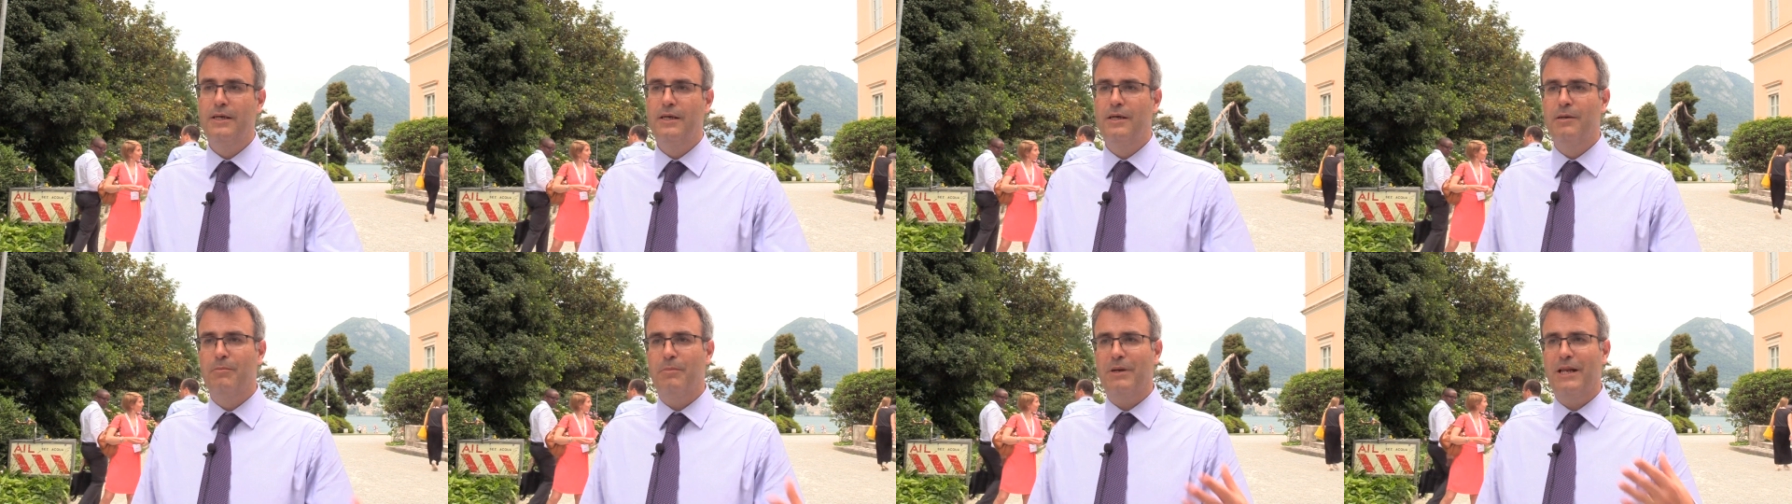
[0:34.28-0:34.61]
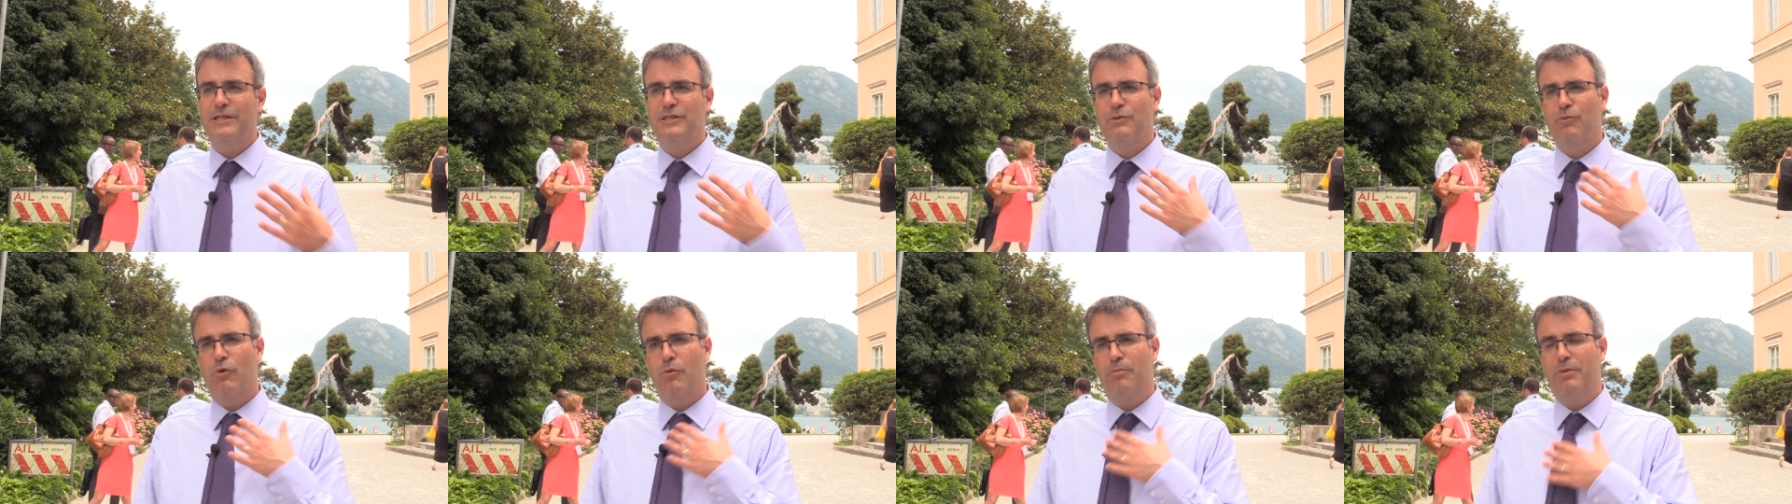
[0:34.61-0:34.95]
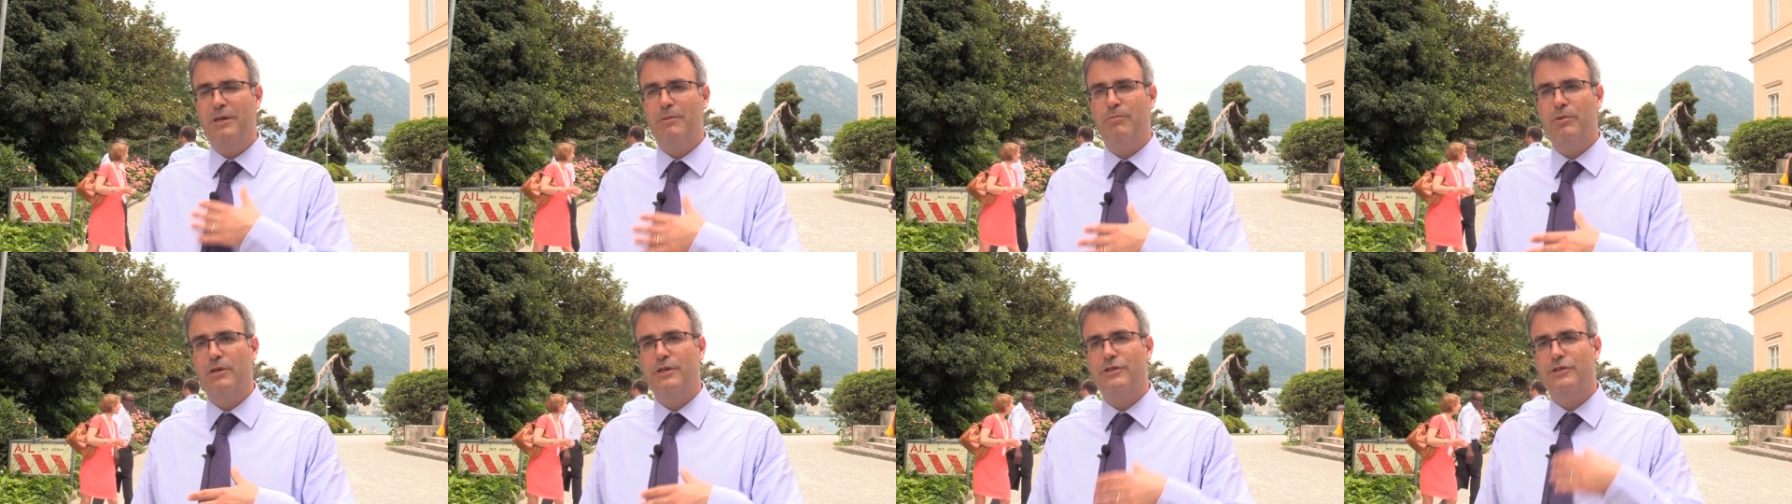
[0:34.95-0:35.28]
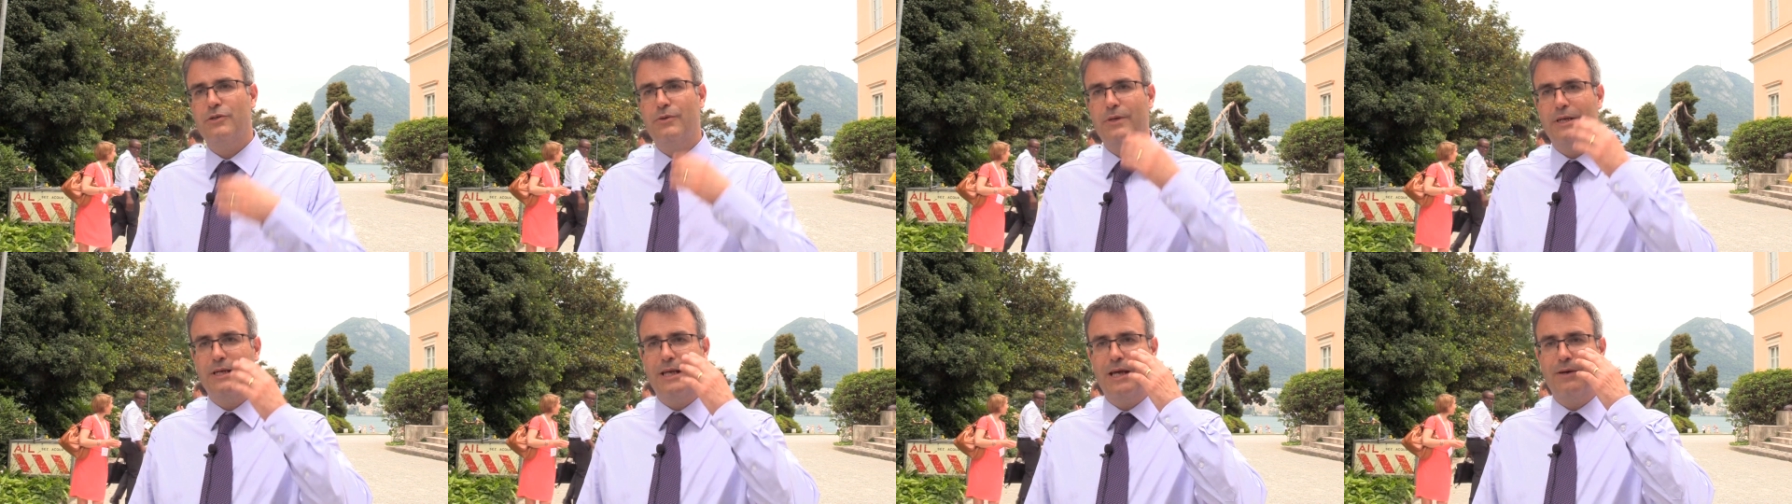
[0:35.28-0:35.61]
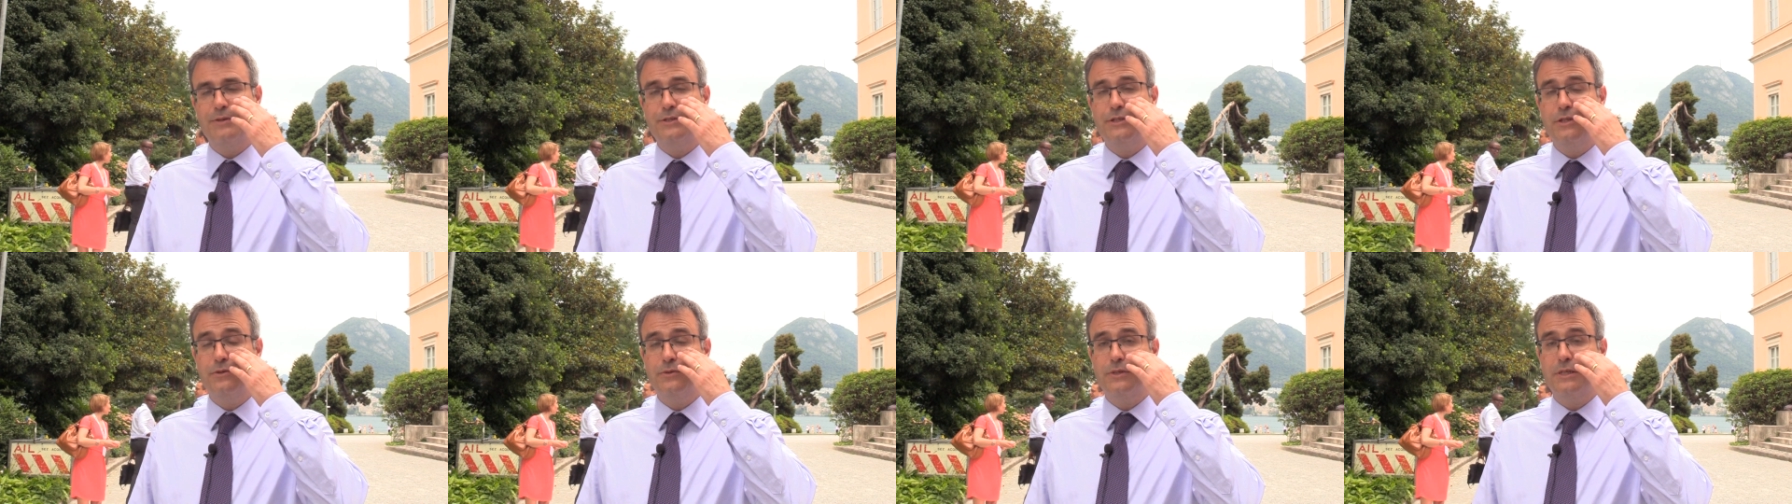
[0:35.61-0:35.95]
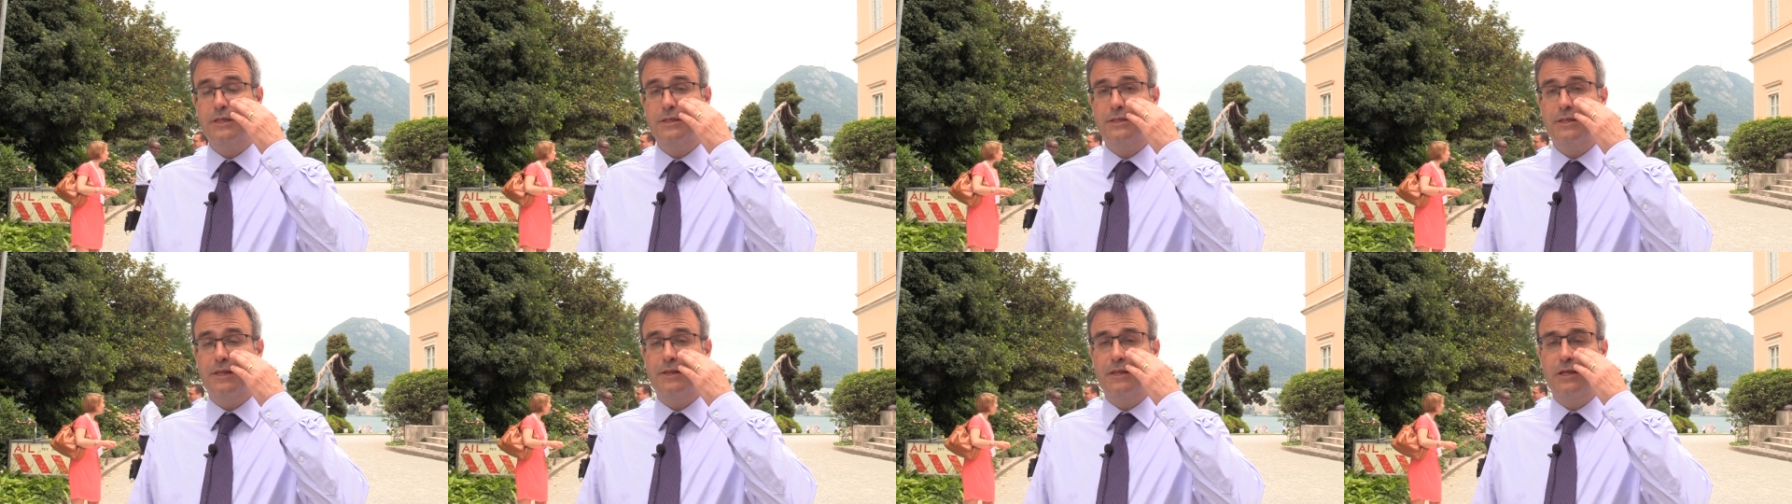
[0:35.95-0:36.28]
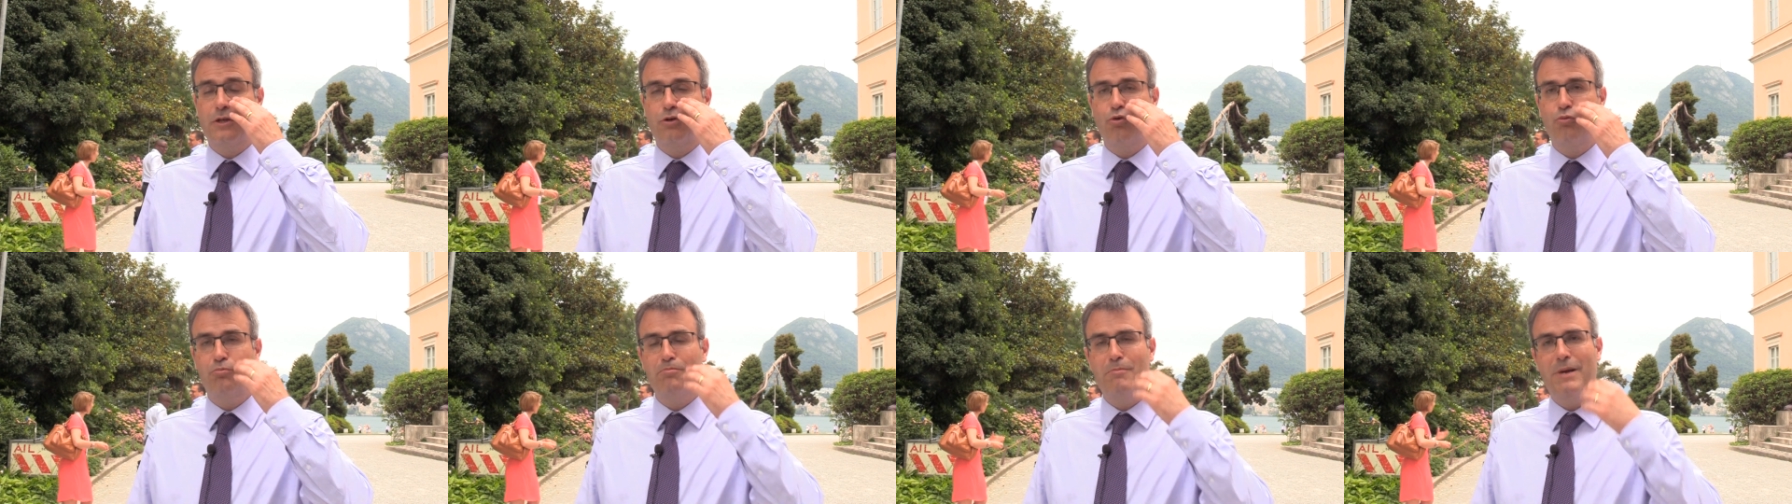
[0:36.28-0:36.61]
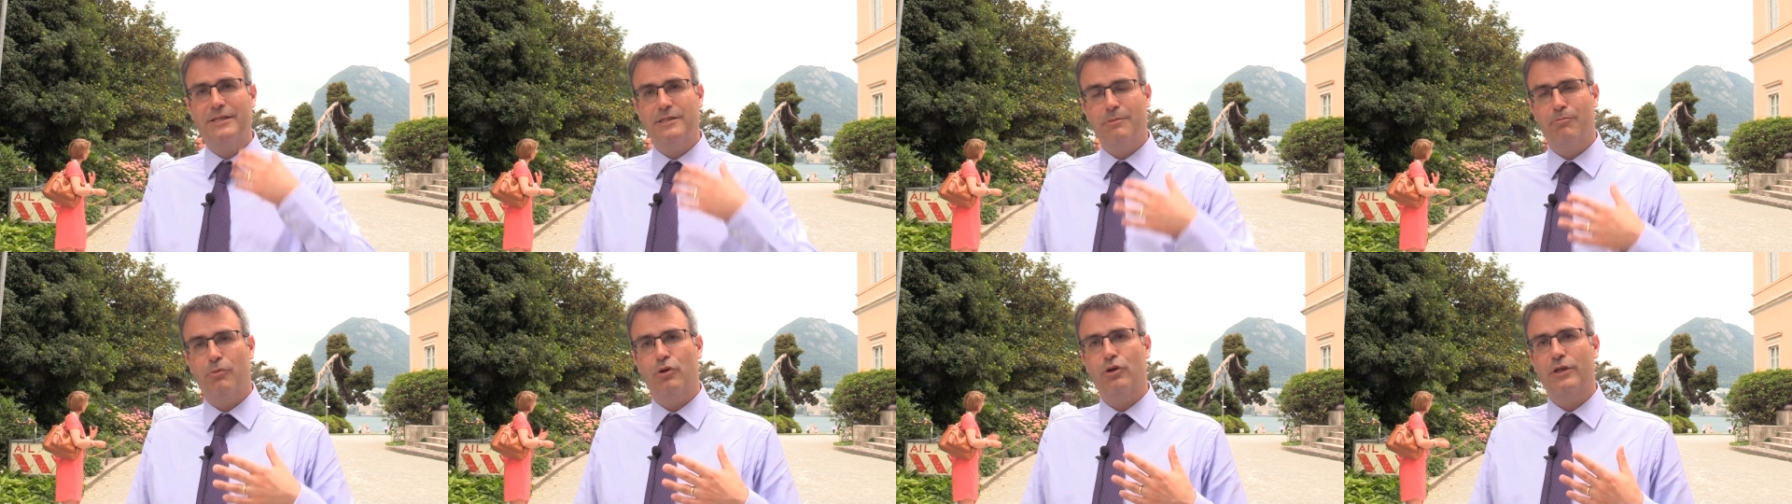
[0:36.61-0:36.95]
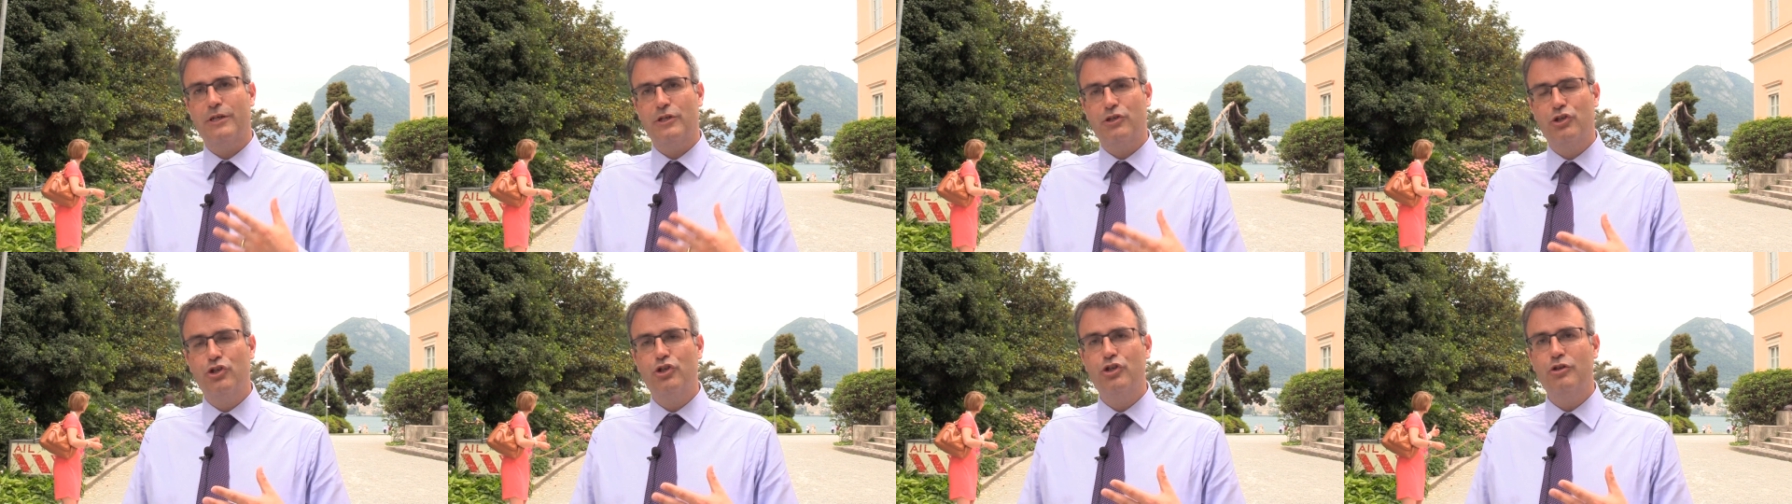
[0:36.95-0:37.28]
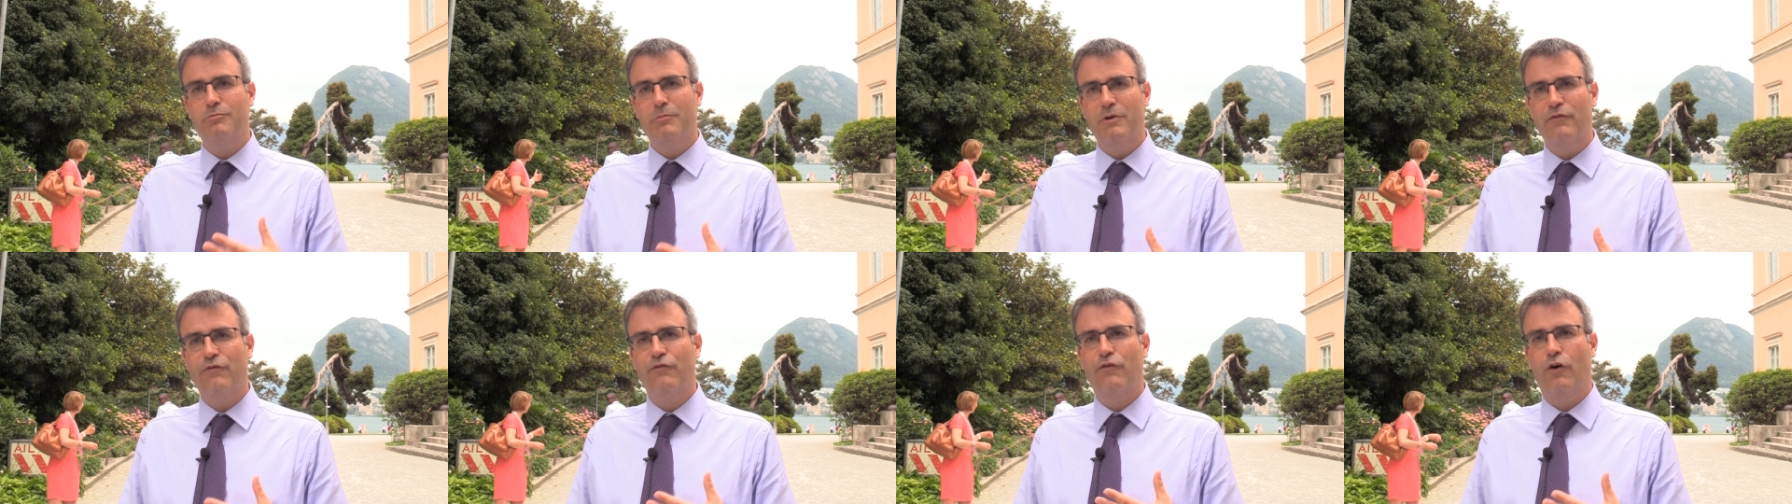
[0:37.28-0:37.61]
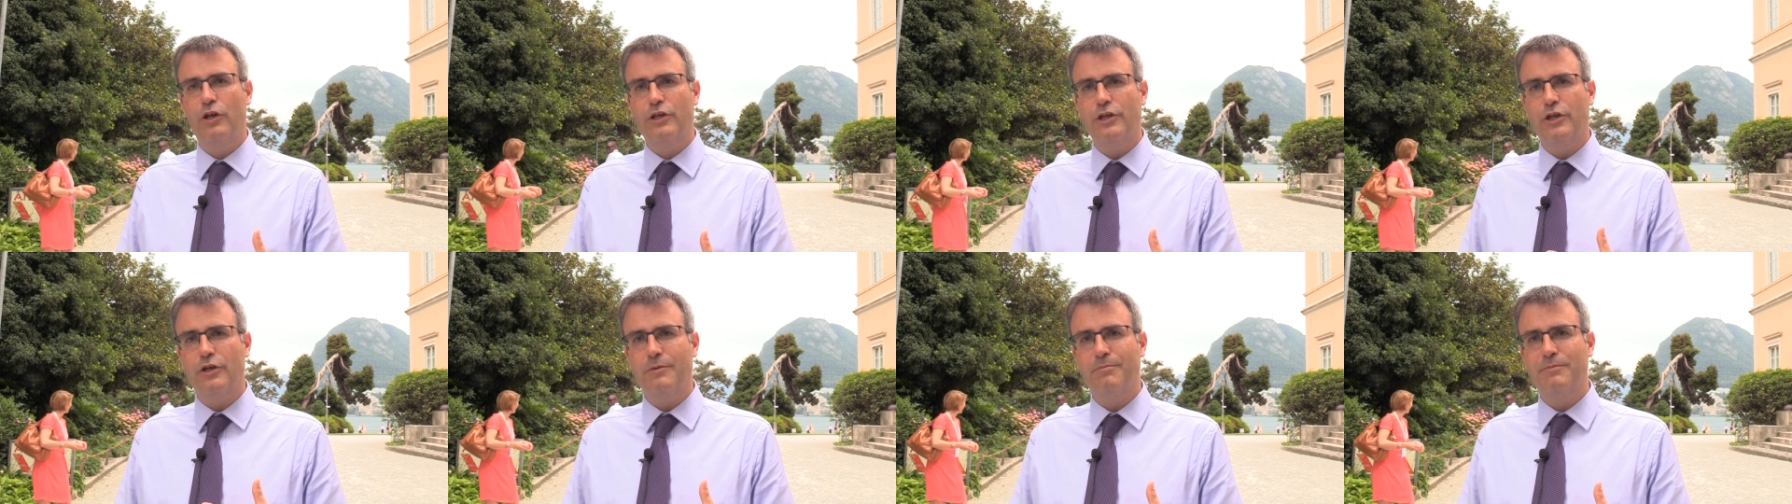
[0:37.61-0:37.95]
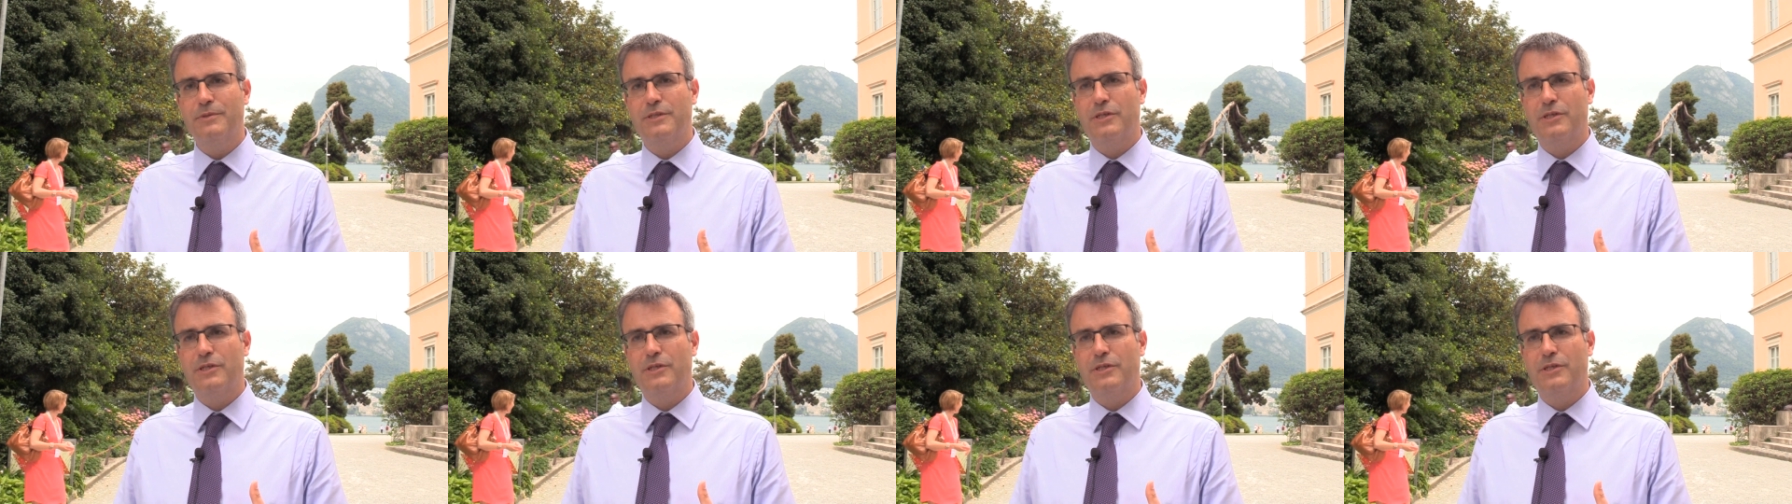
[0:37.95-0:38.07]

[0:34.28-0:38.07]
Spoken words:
But actually what people are doing now is using something called metabolic tumour volume,